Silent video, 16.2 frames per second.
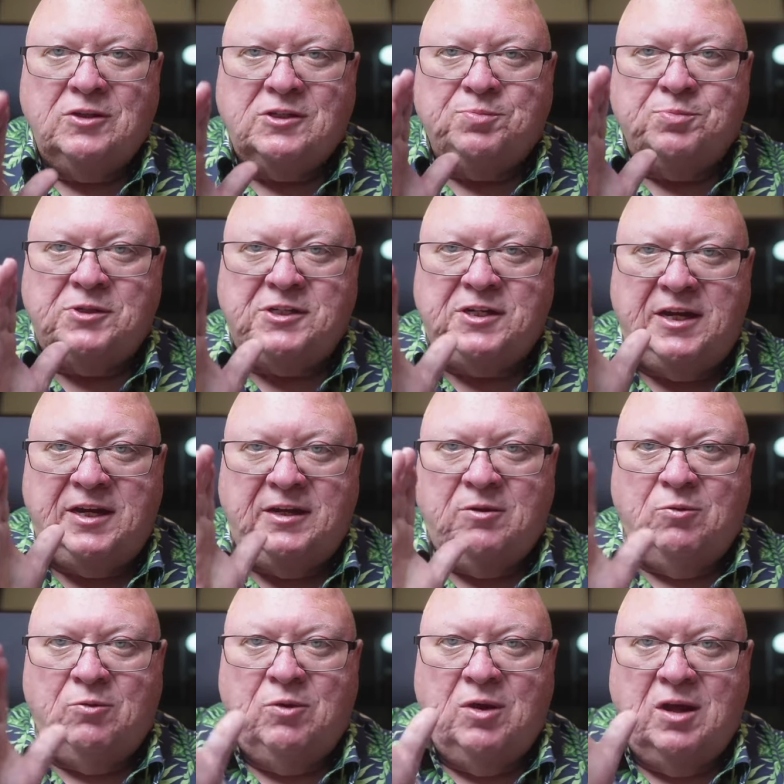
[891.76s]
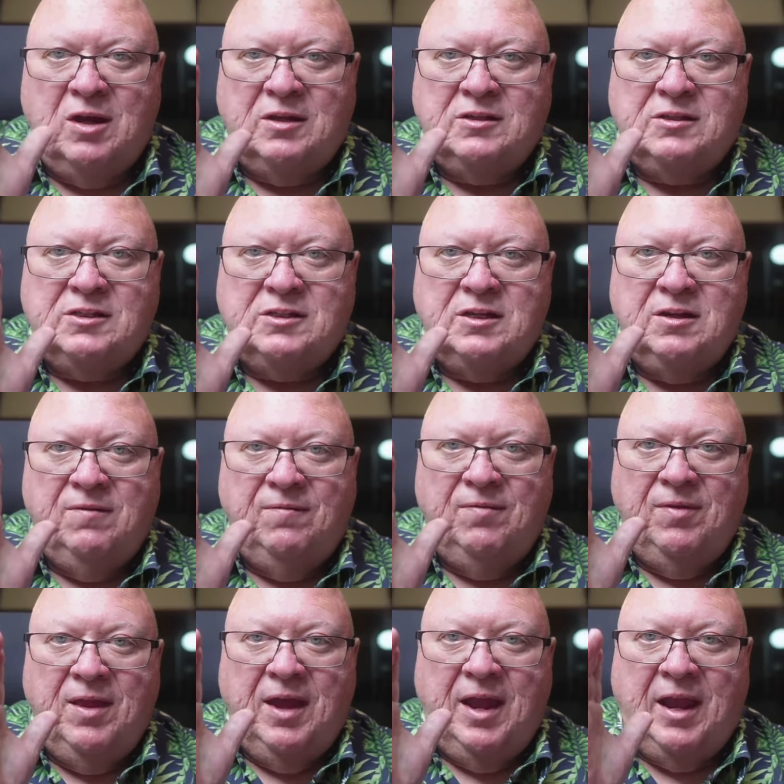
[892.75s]
this machine that runs
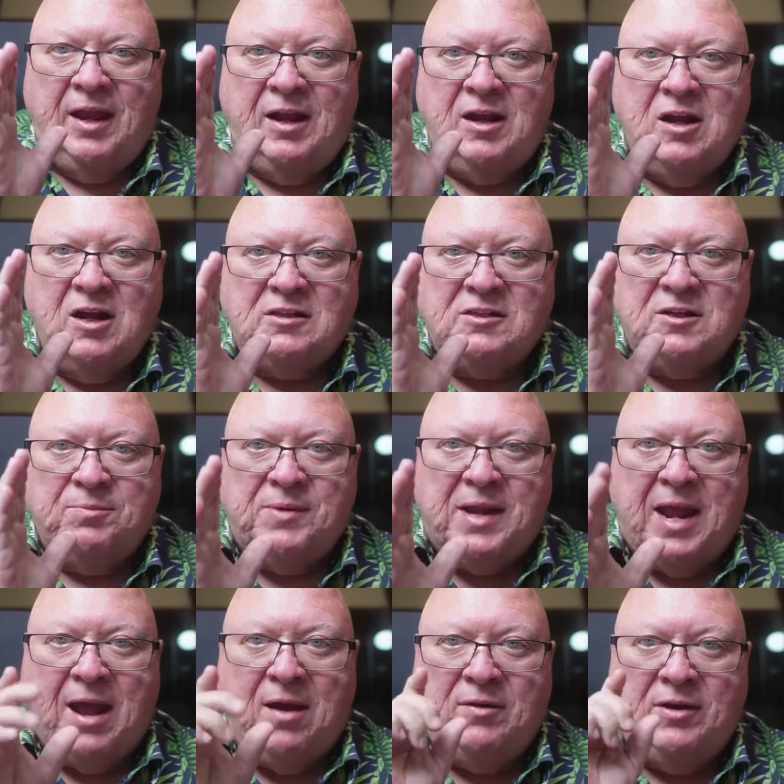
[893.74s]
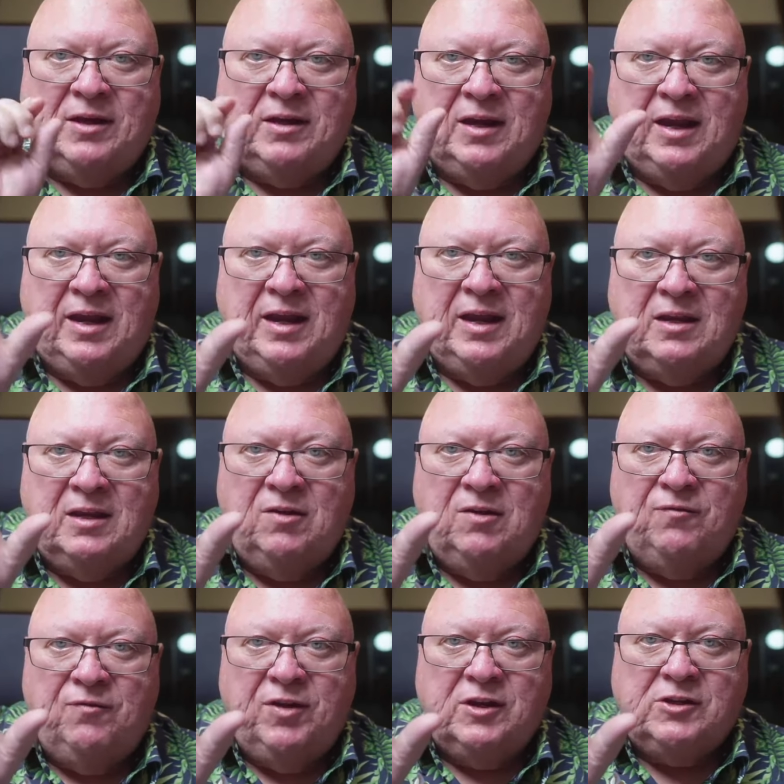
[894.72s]
and cuts them down into
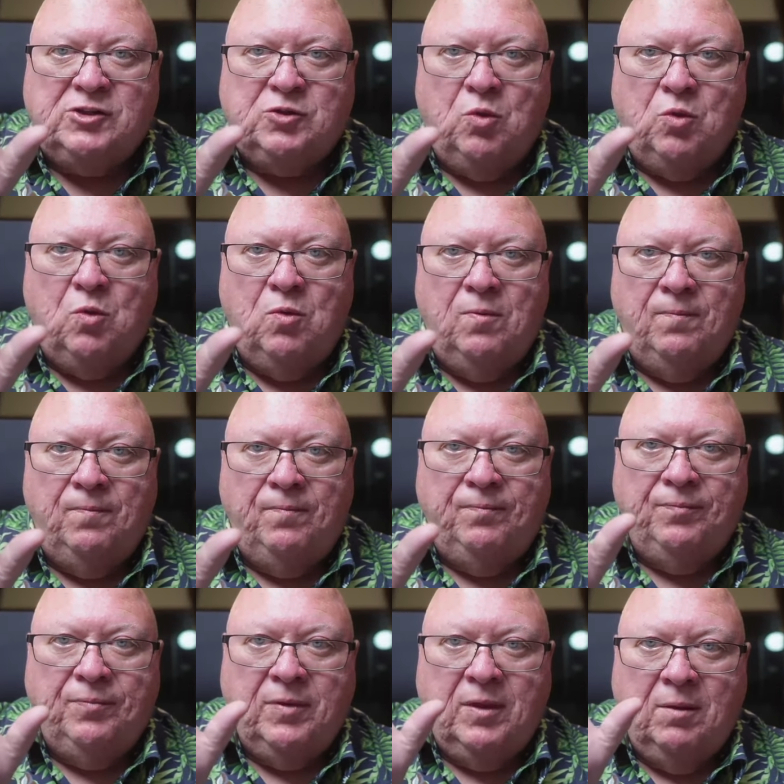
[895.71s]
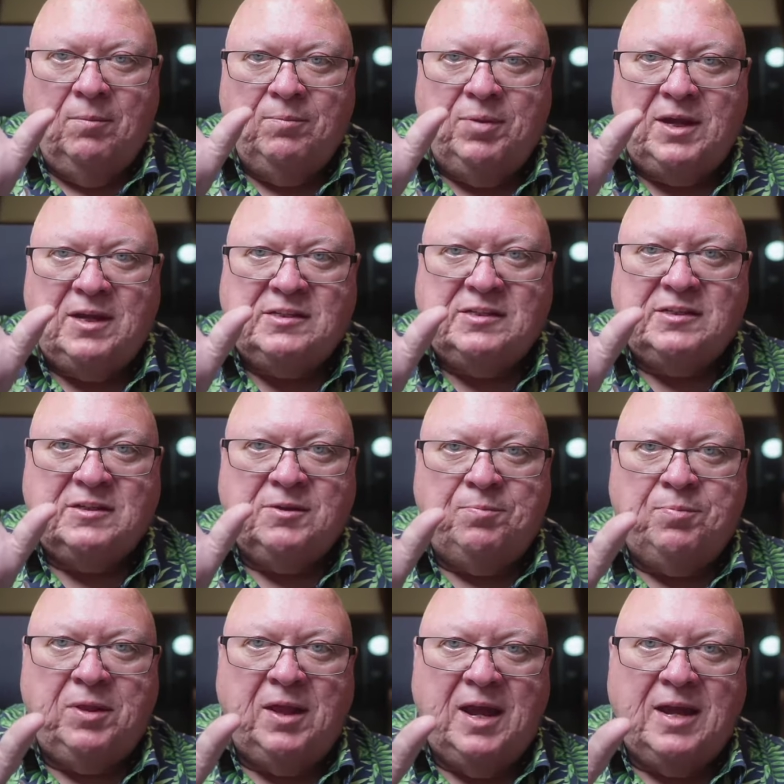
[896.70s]
individual pieces
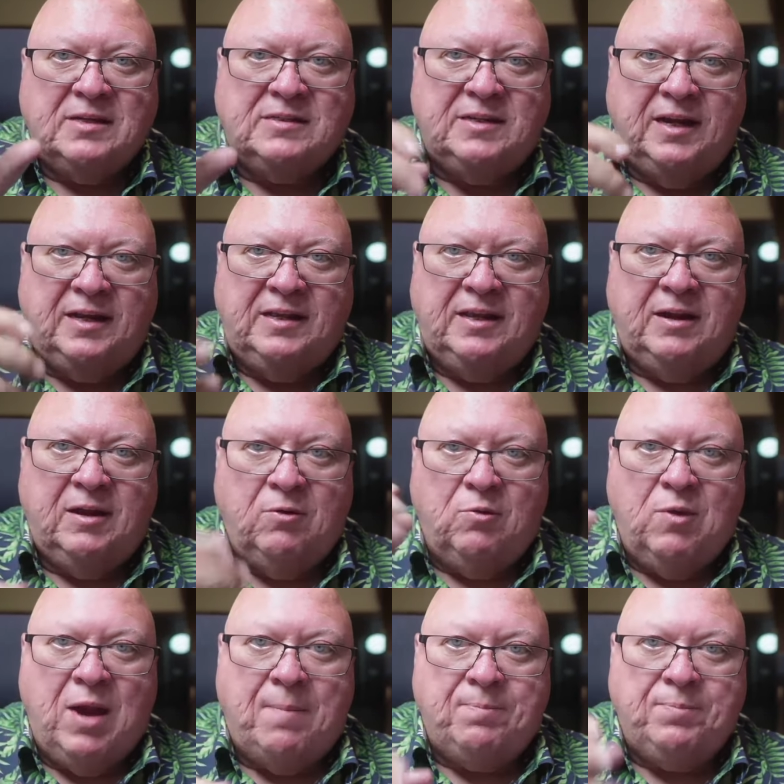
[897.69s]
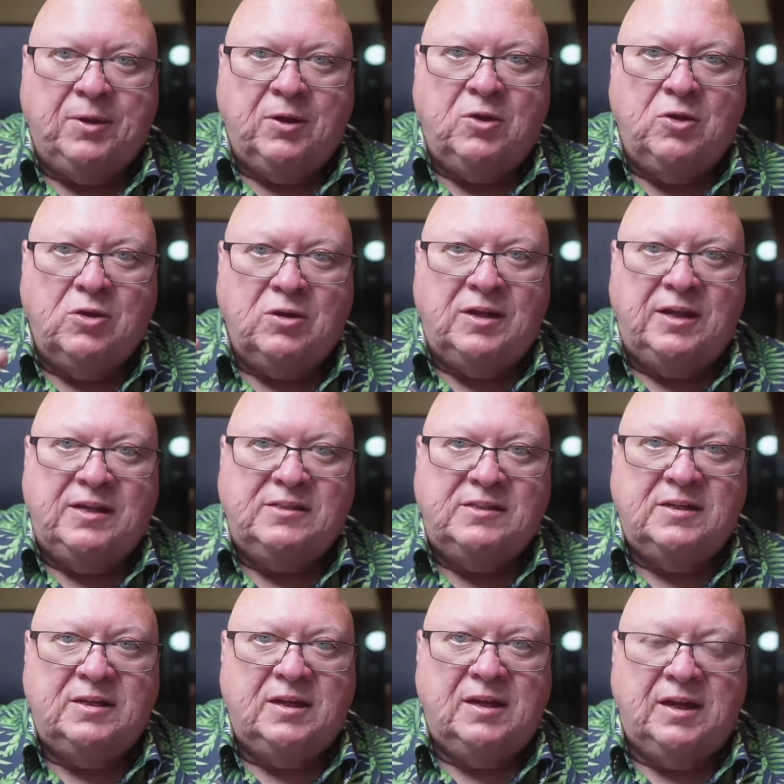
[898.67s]
of plastic that can wrap the
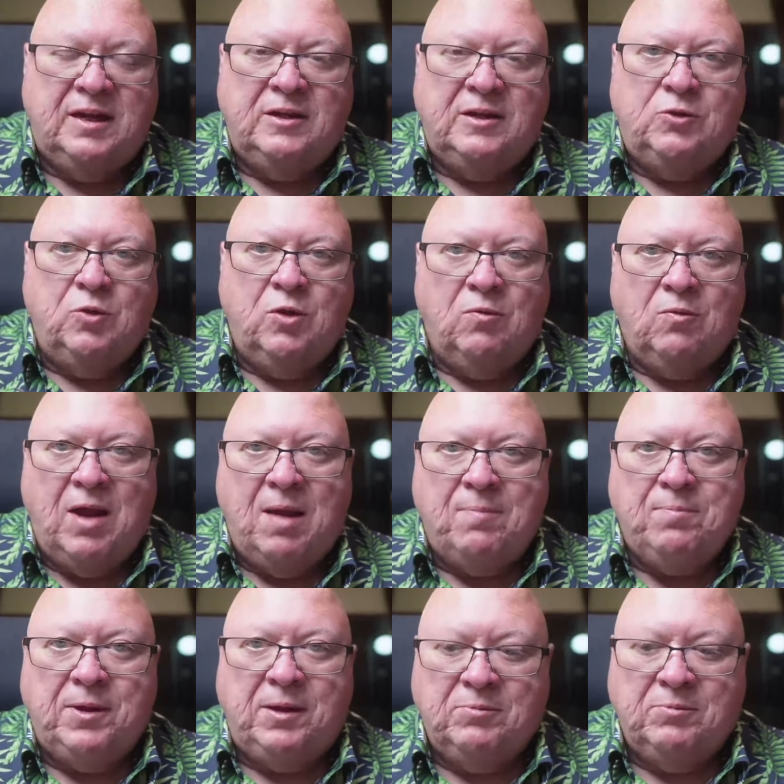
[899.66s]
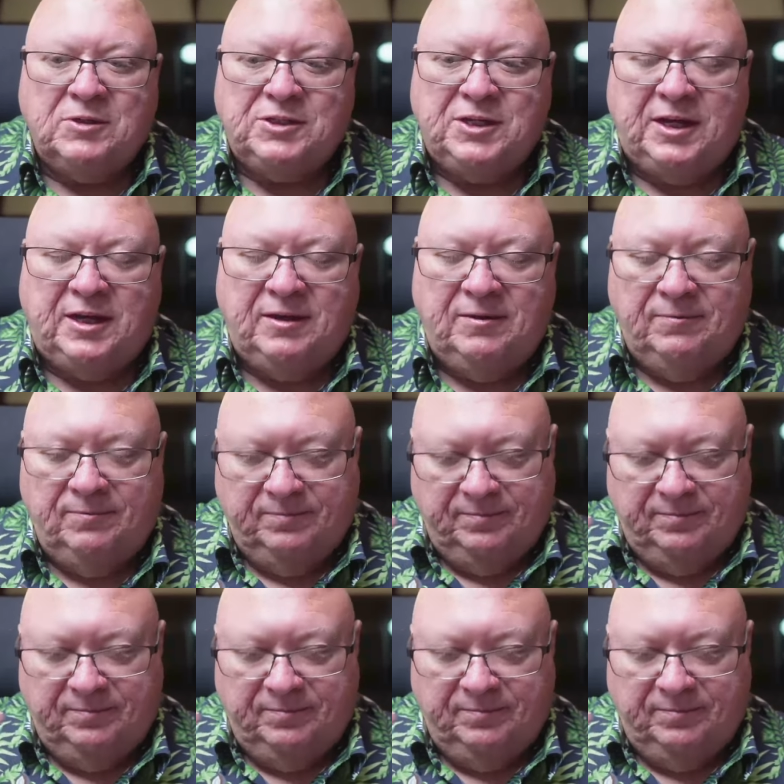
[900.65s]
cookies into a wrapping machine.